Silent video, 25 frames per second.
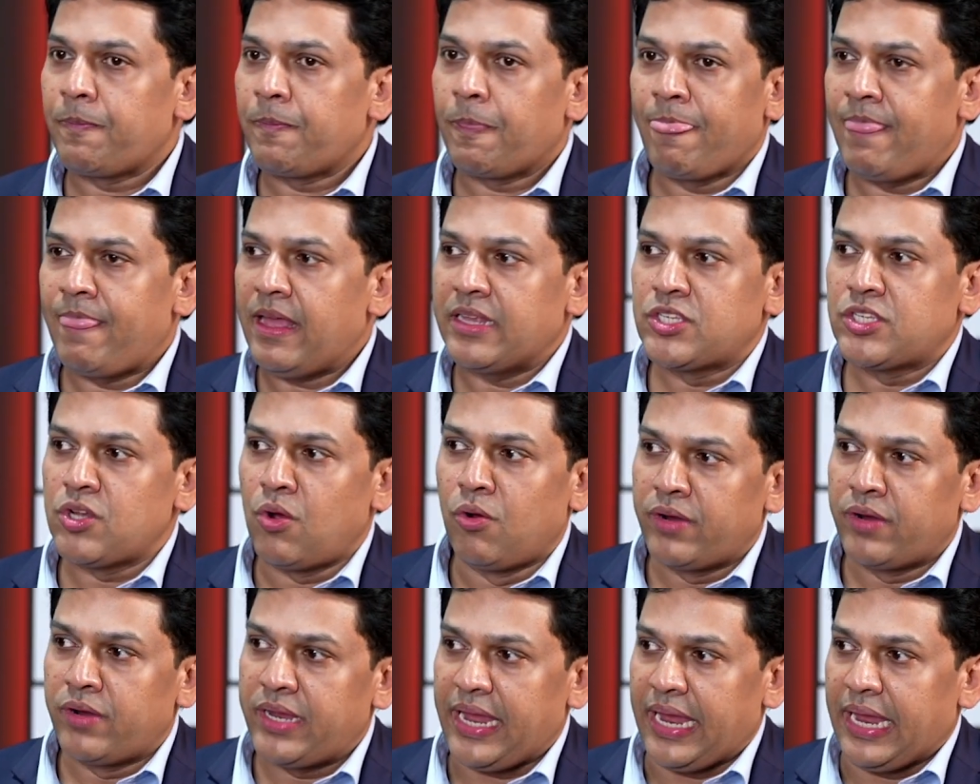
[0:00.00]
That's
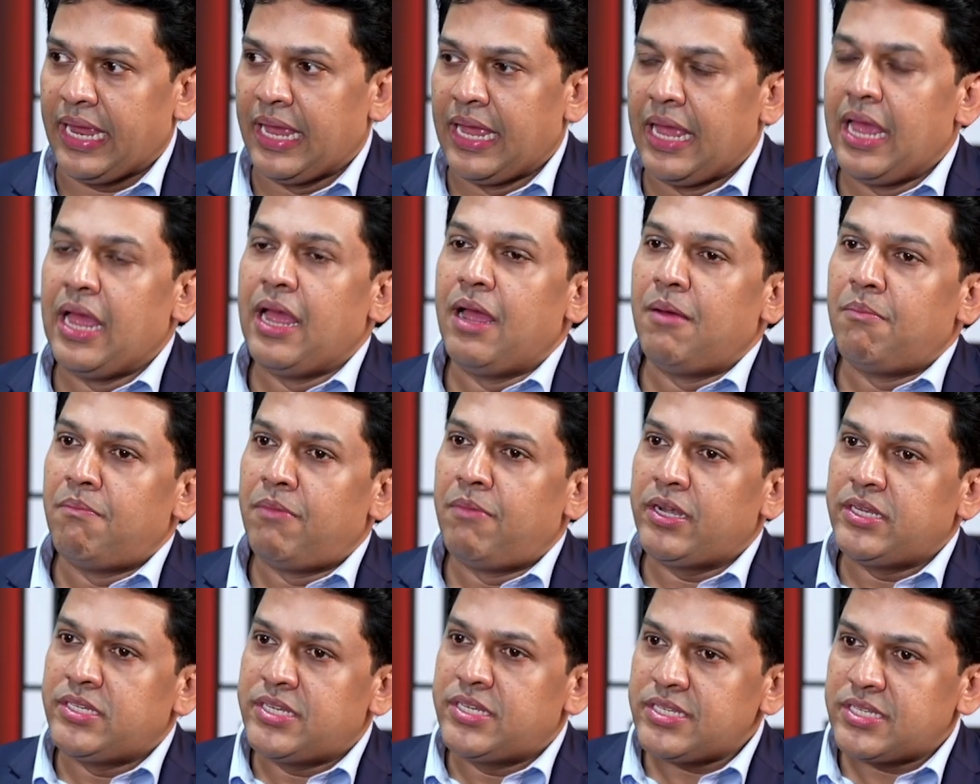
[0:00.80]
okay,
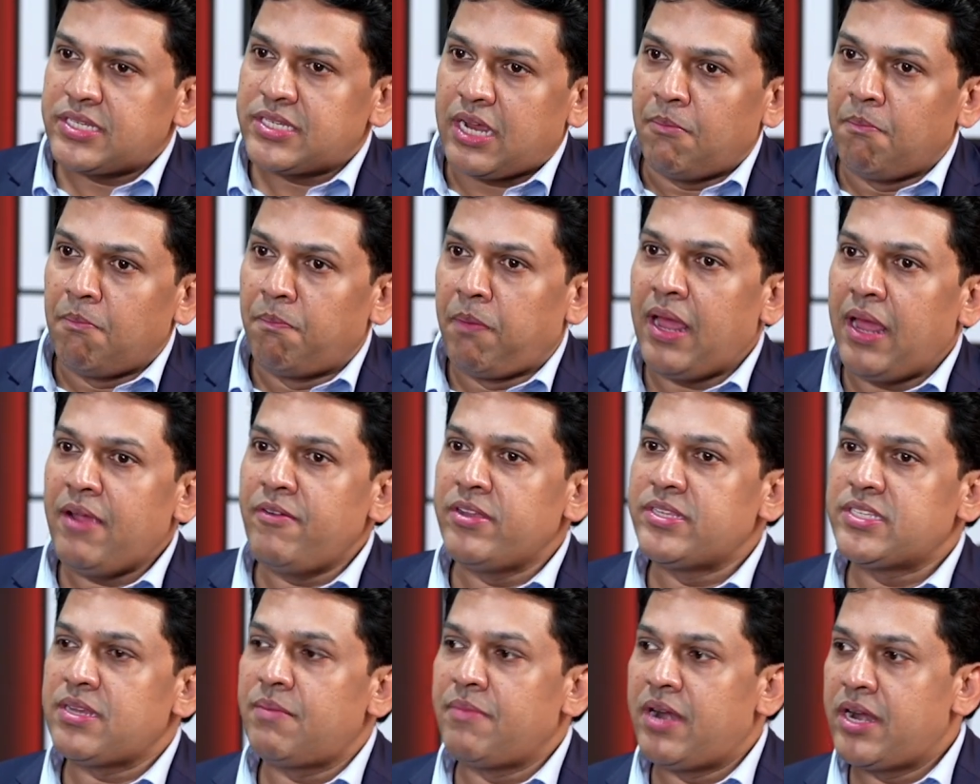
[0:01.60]
but just comply
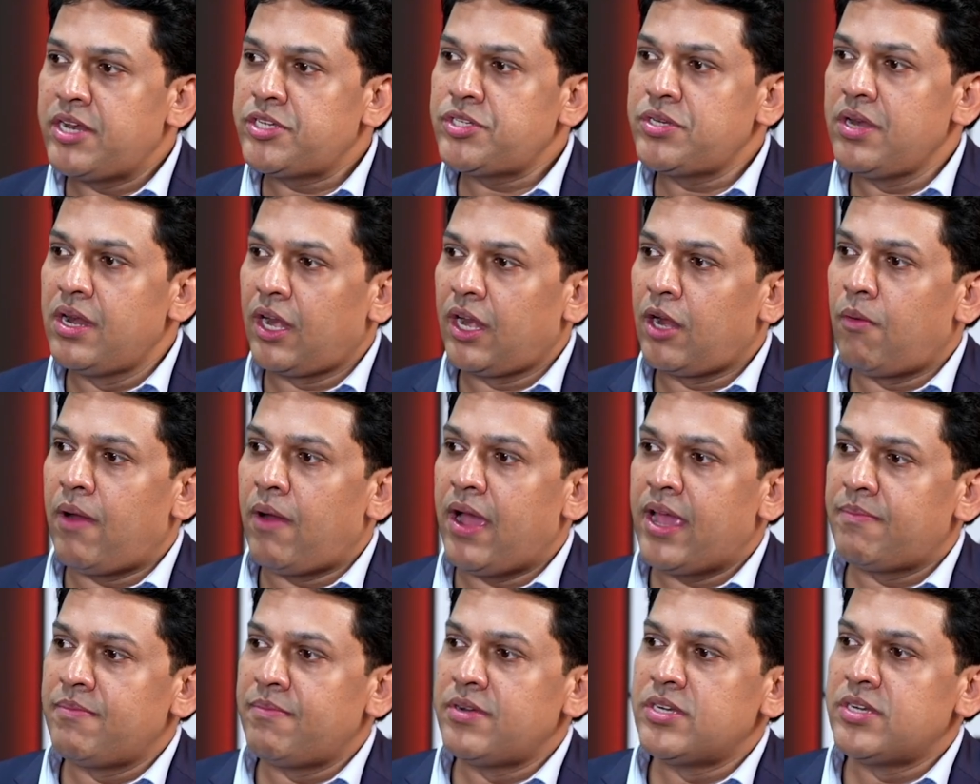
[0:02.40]
with some additional
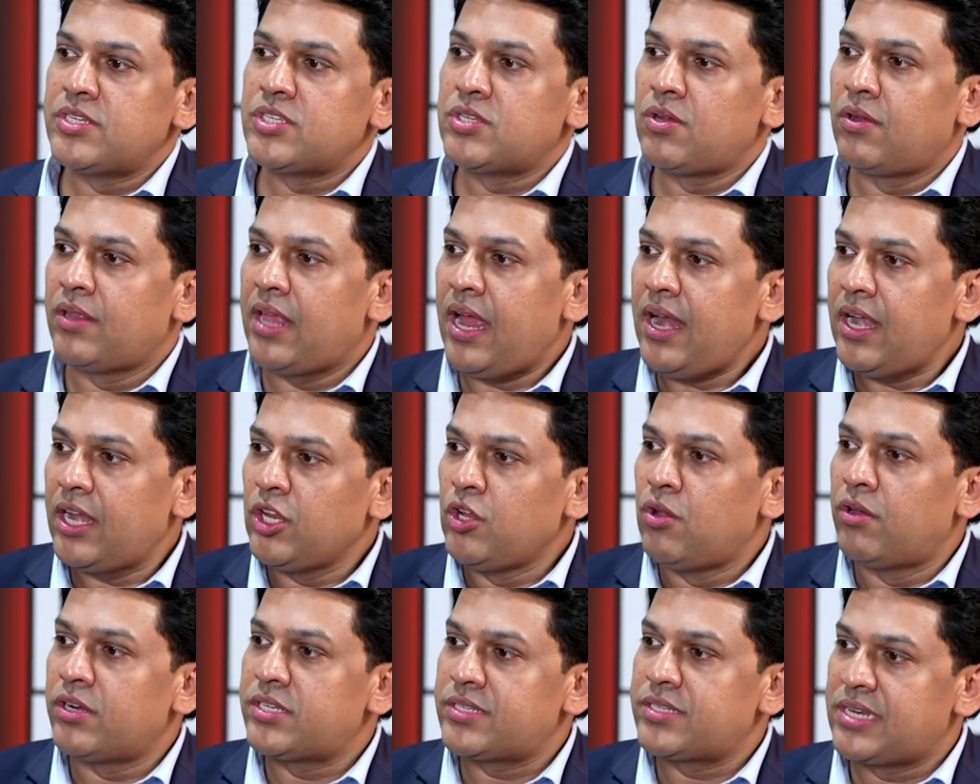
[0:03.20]
requirements so that
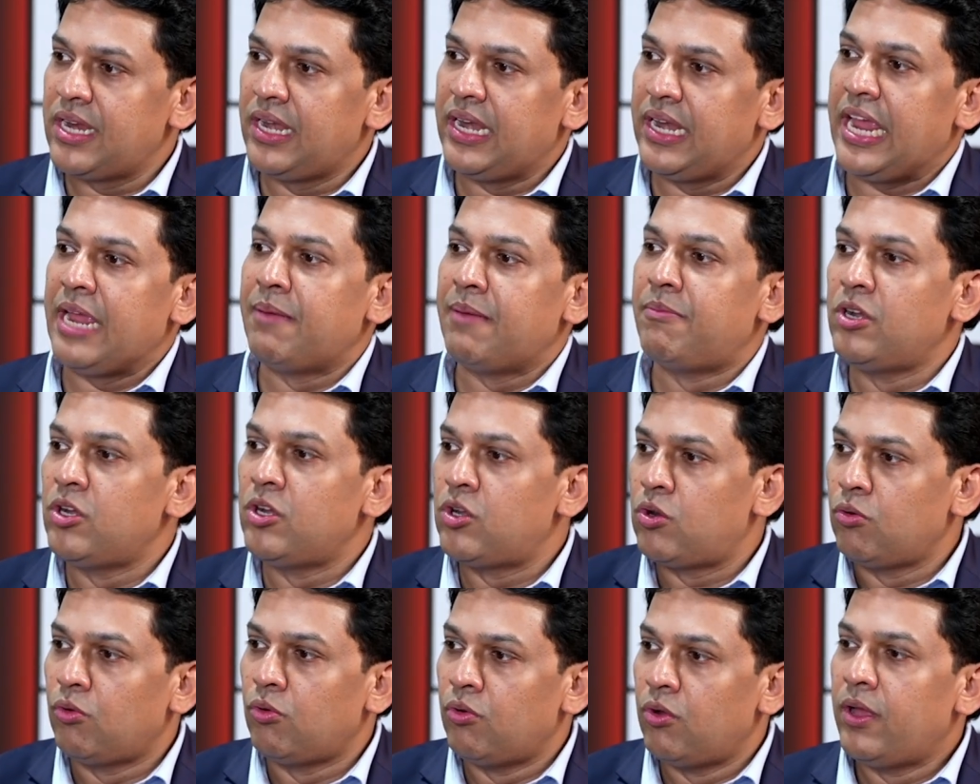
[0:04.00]
you're still able
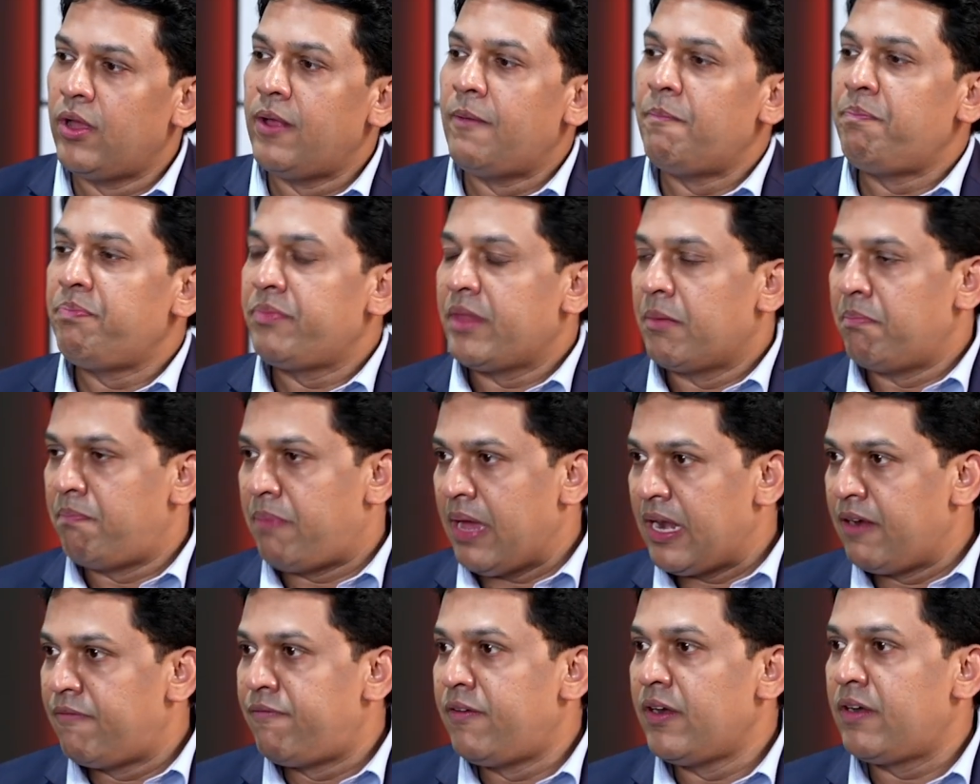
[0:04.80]
to
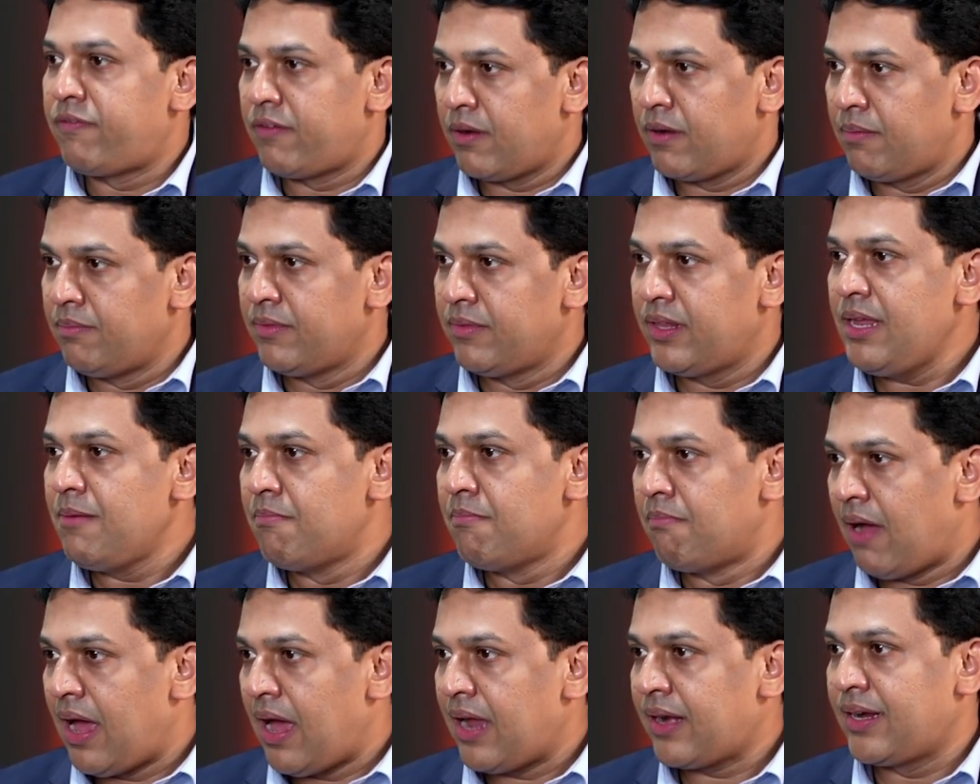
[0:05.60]
benefit from the
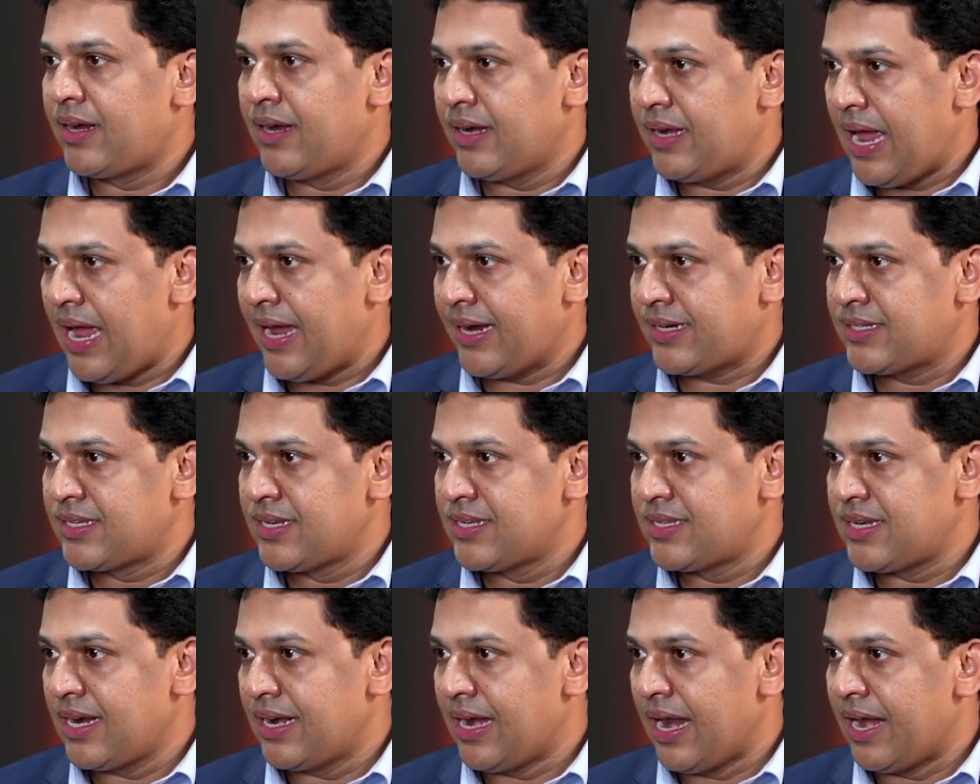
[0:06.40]
market
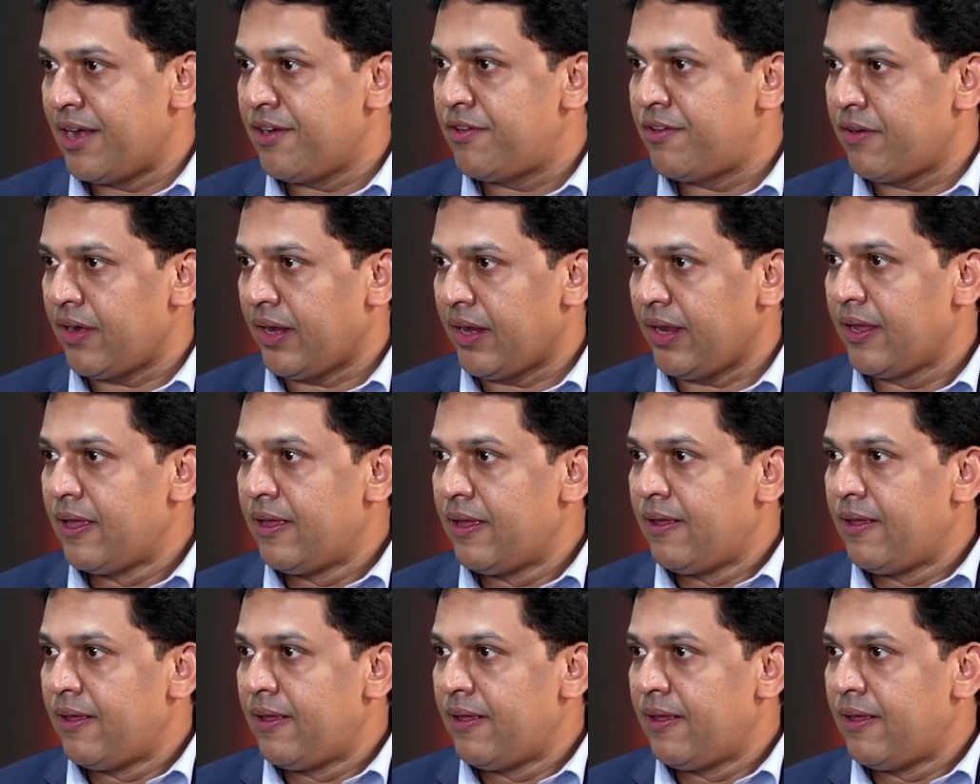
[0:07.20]
access and entry.